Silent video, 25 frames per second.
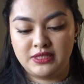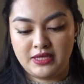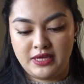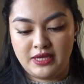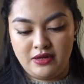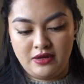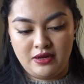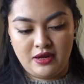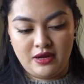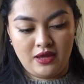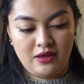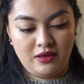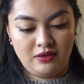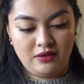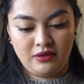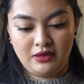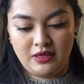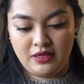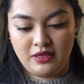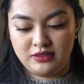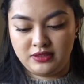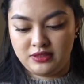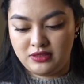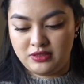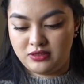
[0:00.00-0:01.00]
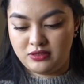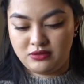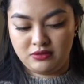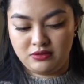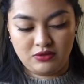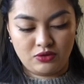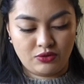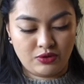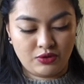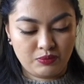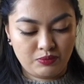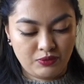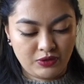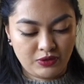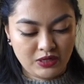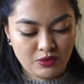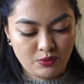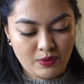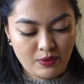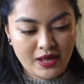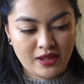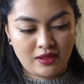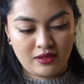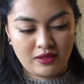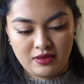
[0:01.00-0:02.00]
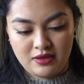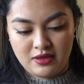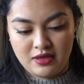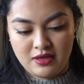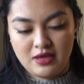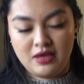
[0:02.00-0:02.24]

and that's going pretty well.